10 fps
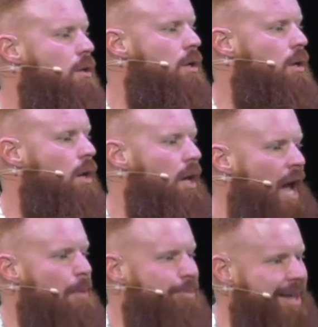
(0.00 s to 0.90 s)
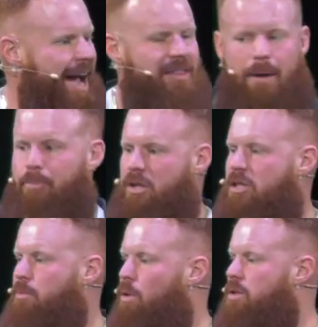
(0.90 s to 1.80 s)
Could I apply that
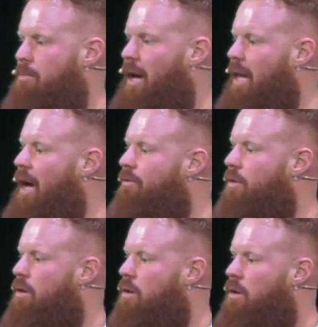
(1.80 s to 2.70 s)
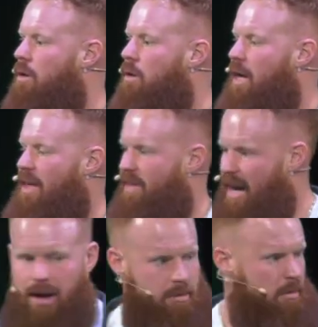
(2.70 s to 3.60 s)
principle to my life? and then
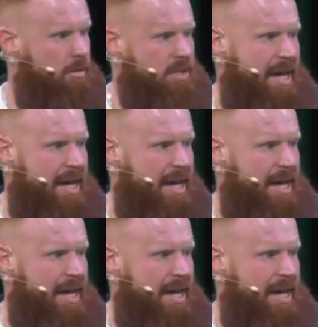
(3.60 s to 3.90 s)
I'd say a